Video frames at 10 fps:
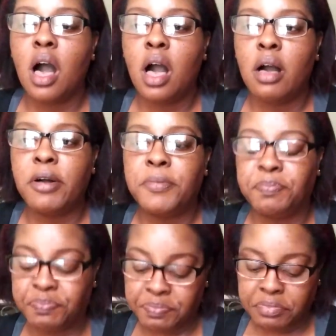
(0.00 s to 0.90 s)

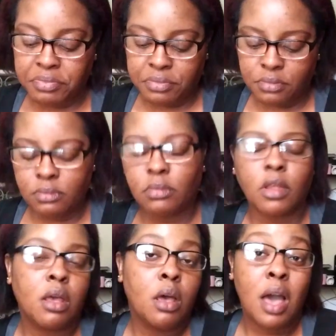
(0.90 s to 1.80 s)
Um,
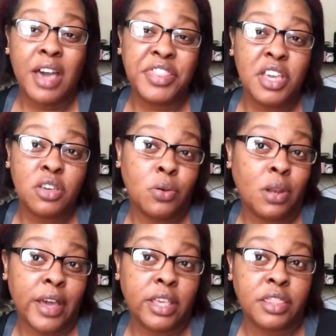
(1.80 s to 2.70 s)
I think
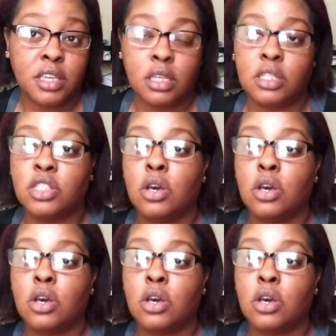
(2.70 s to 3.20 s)
you'll like these.